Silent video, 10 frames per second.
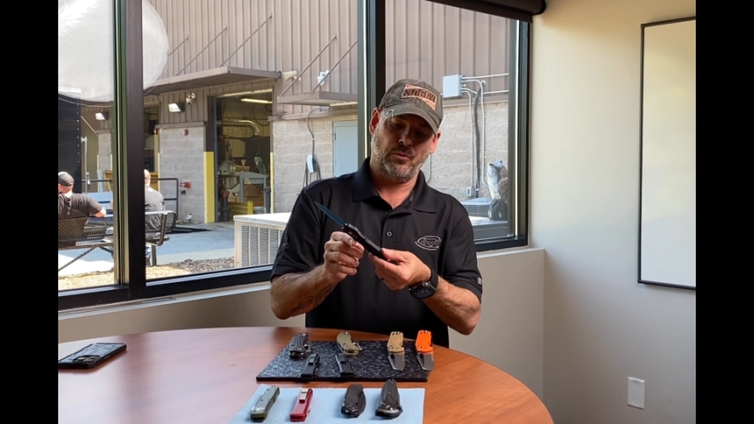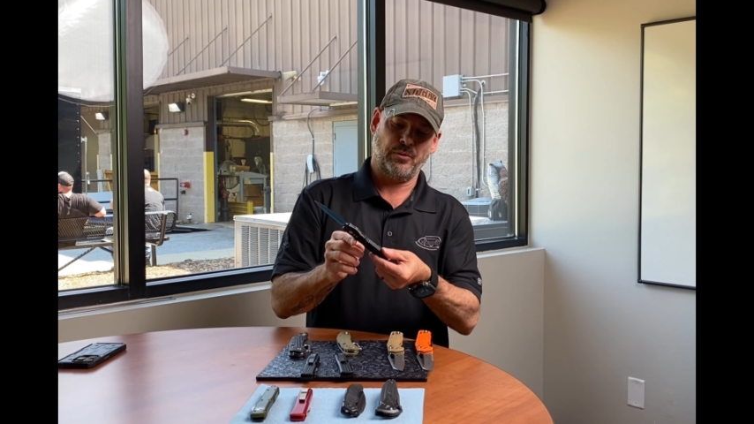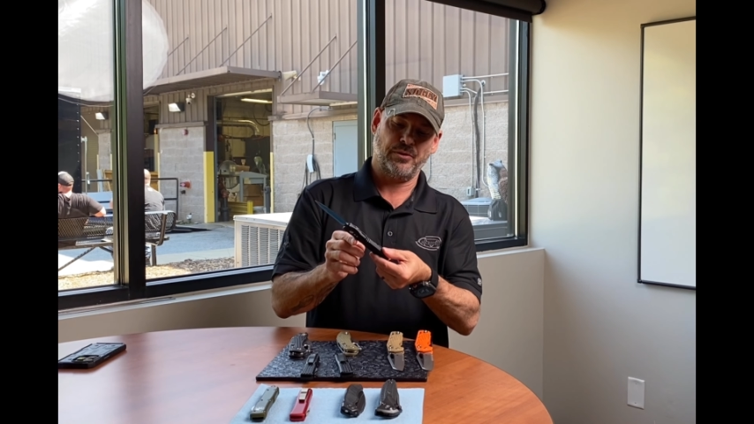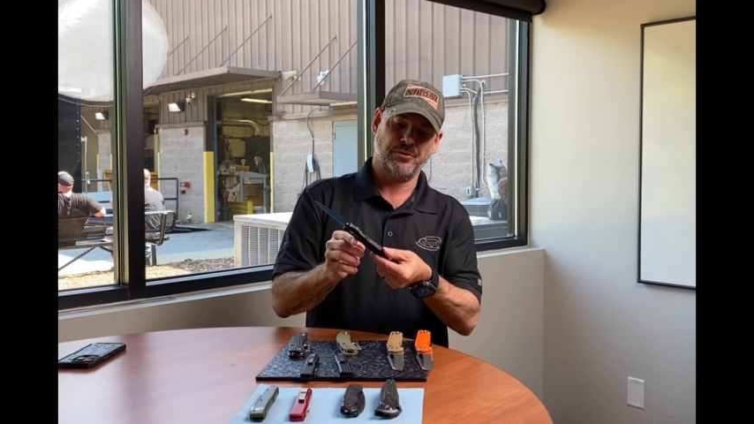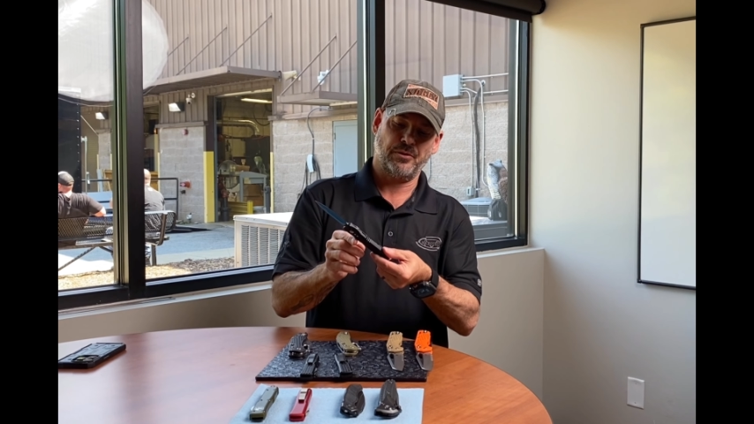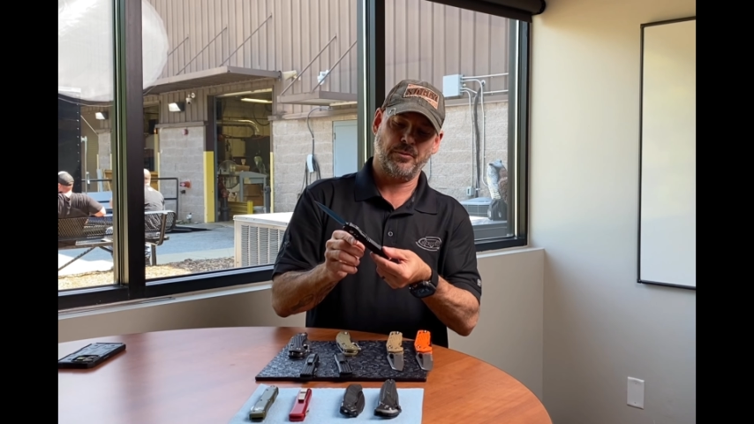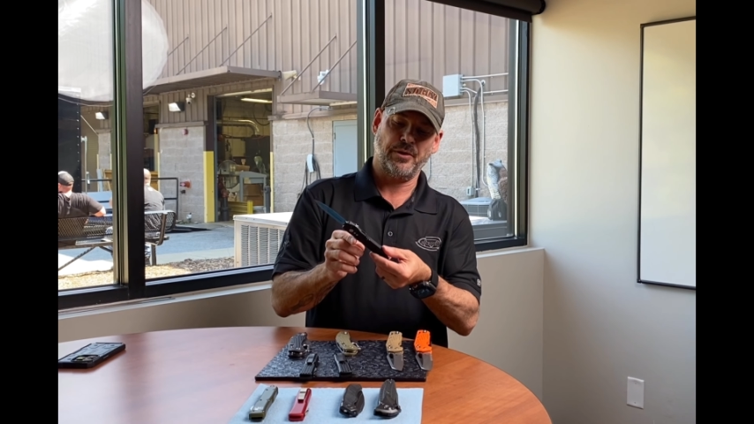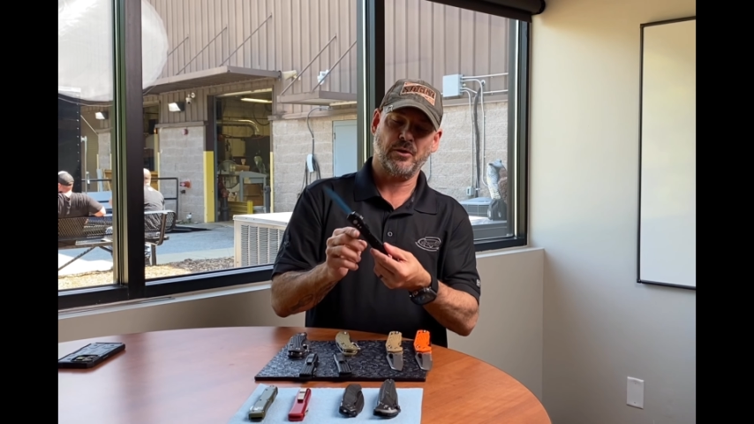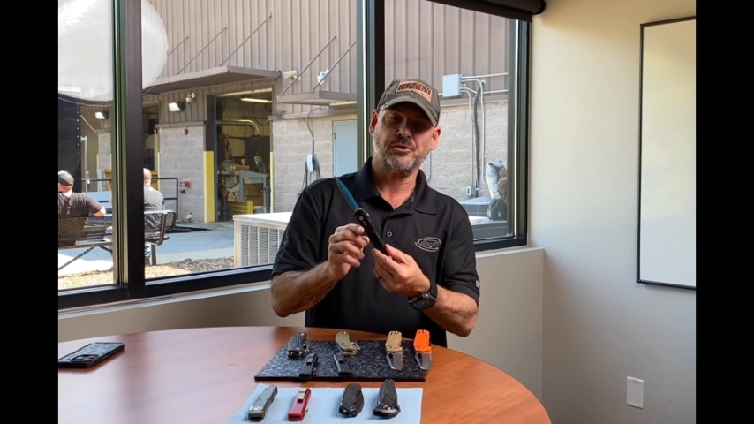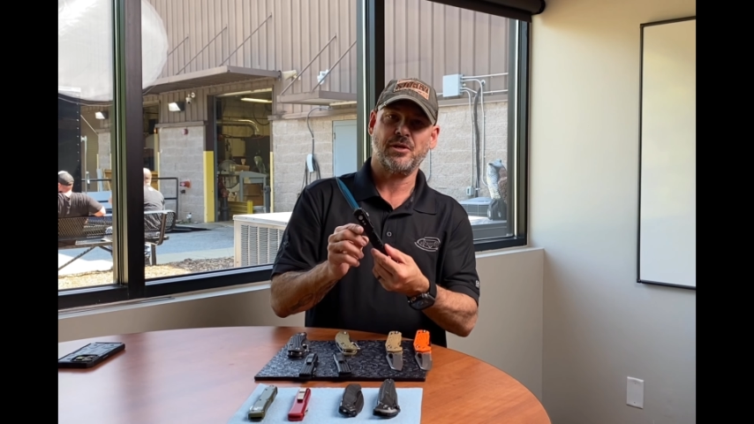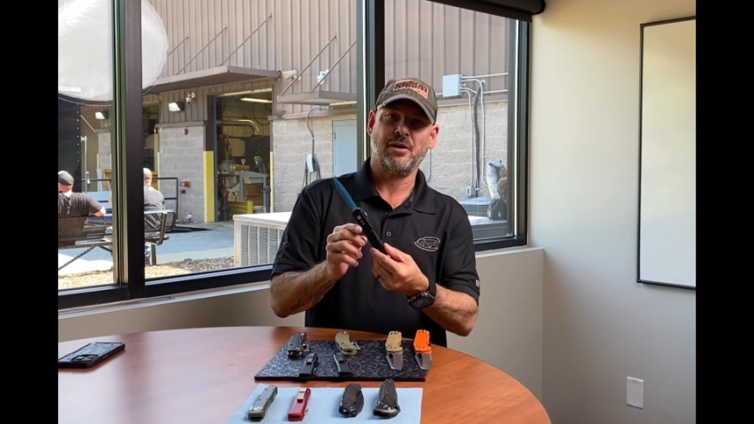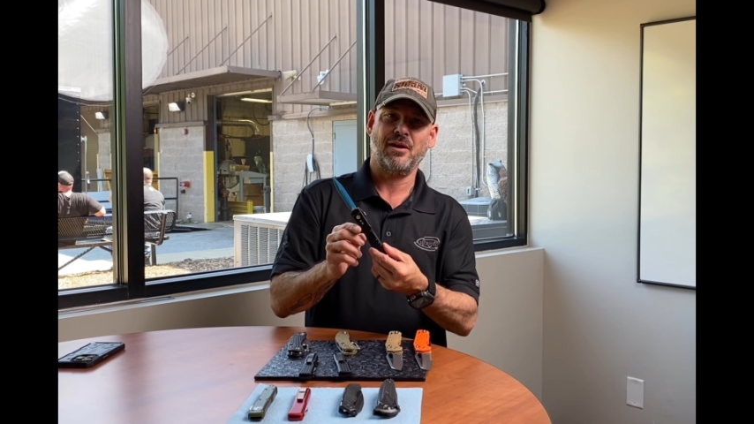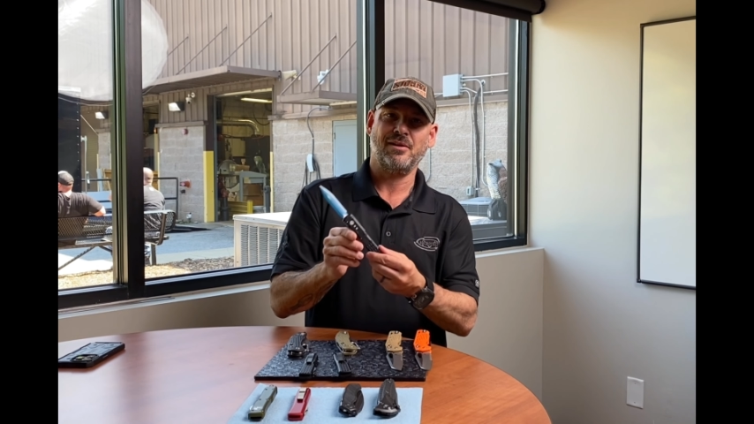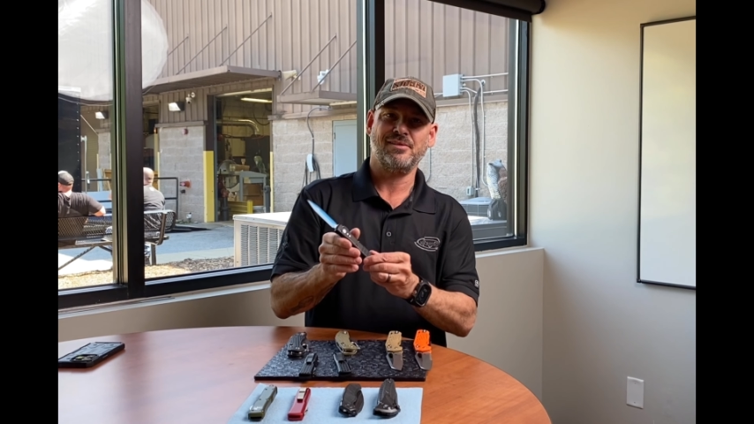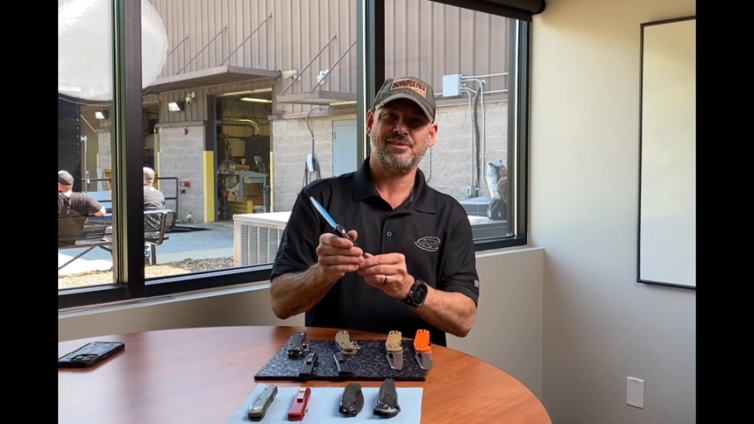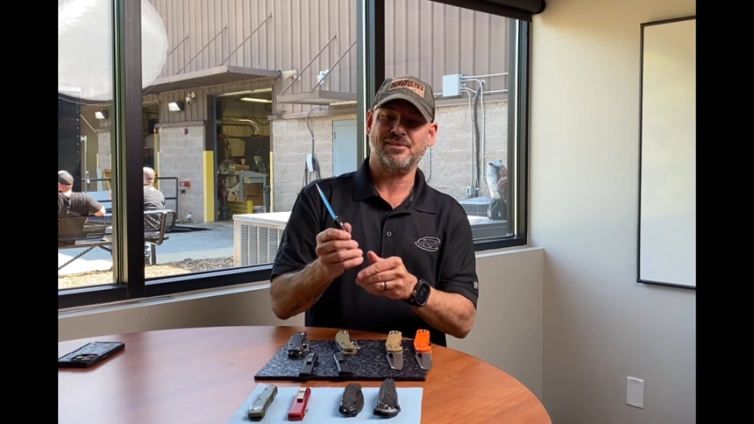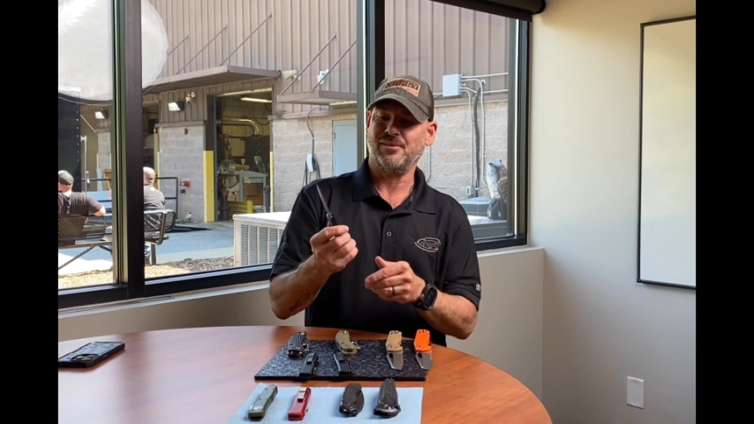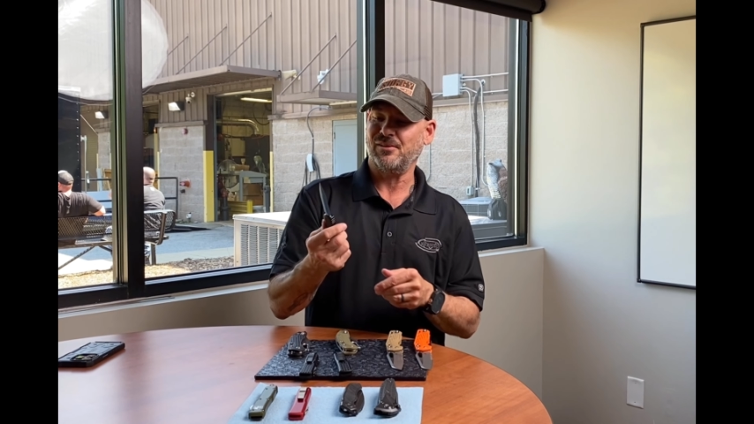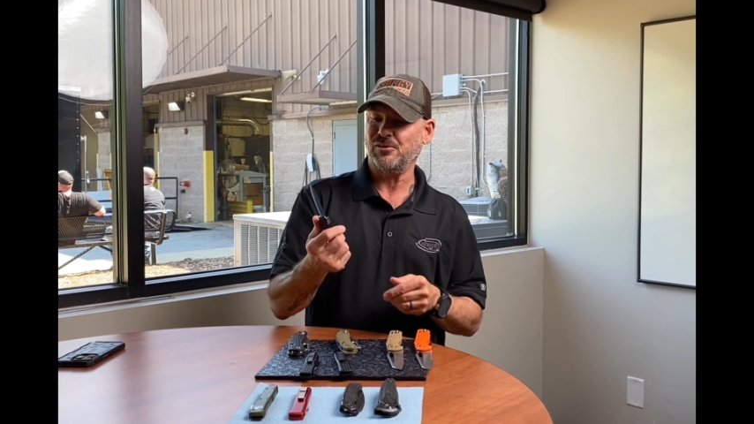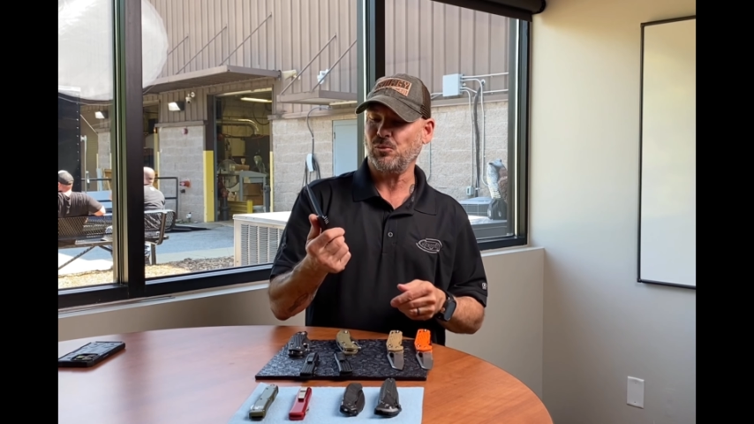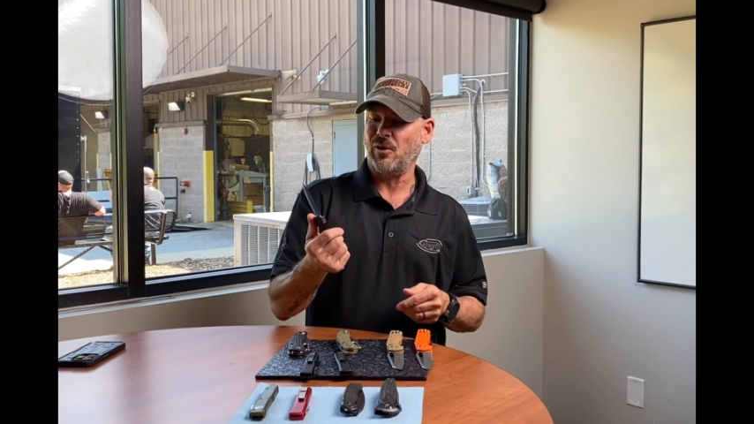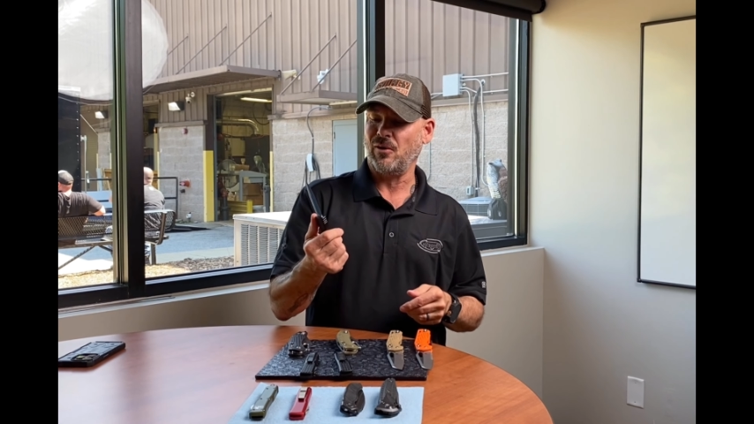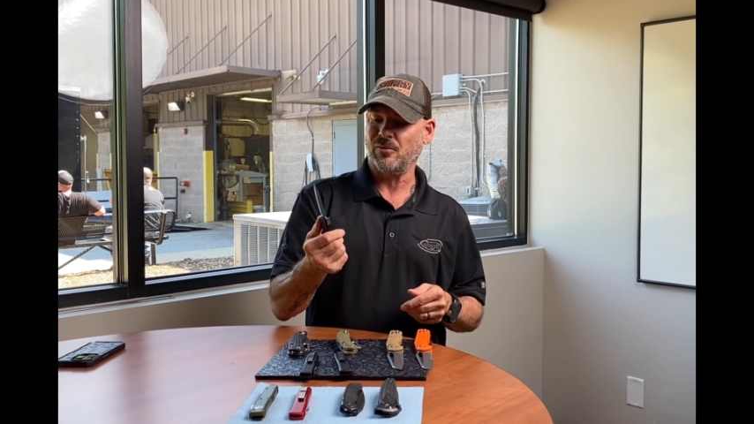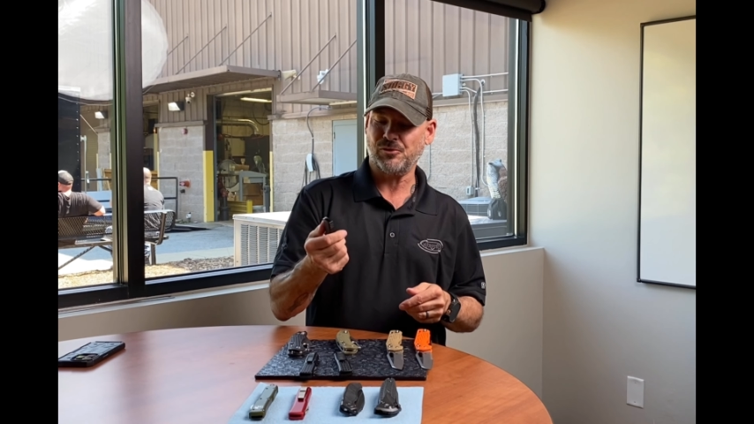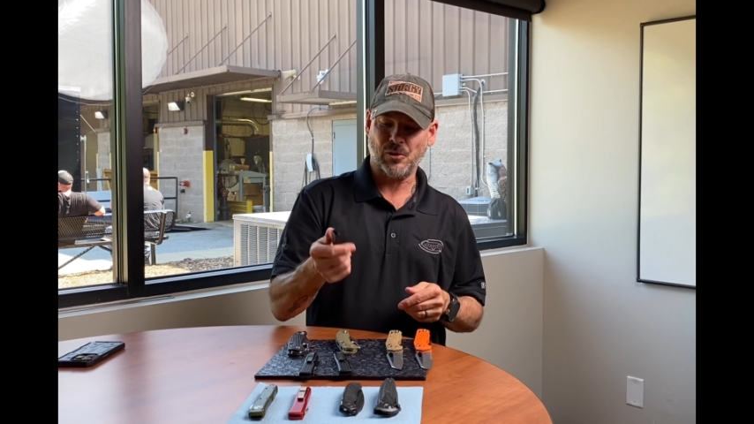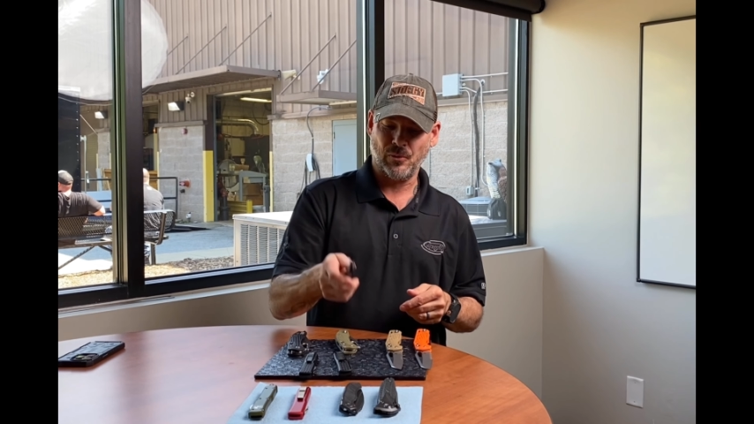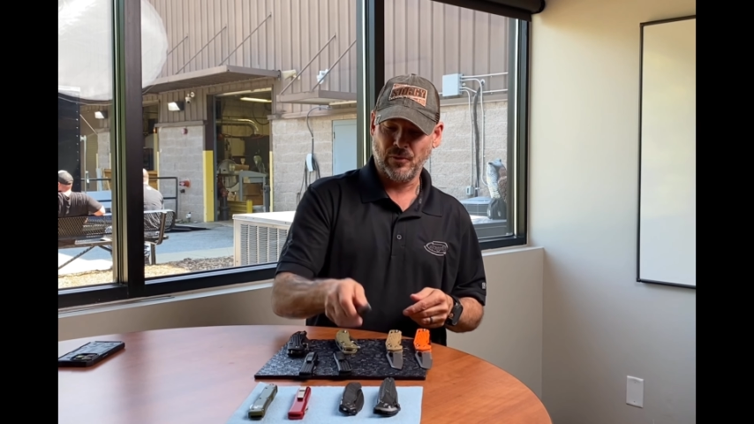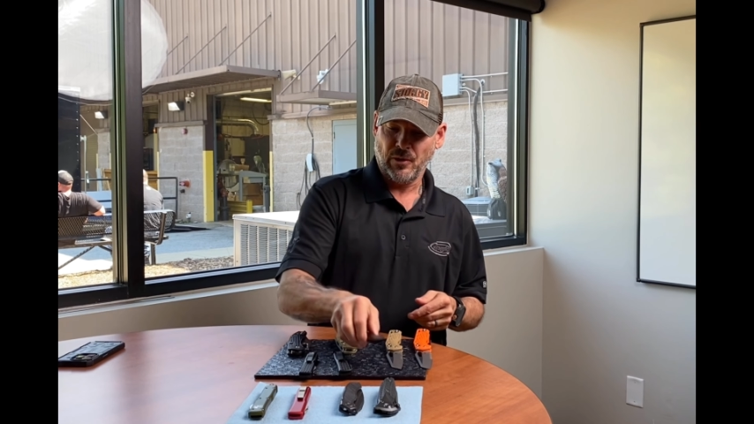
we consider to be our JKs uh, as well. So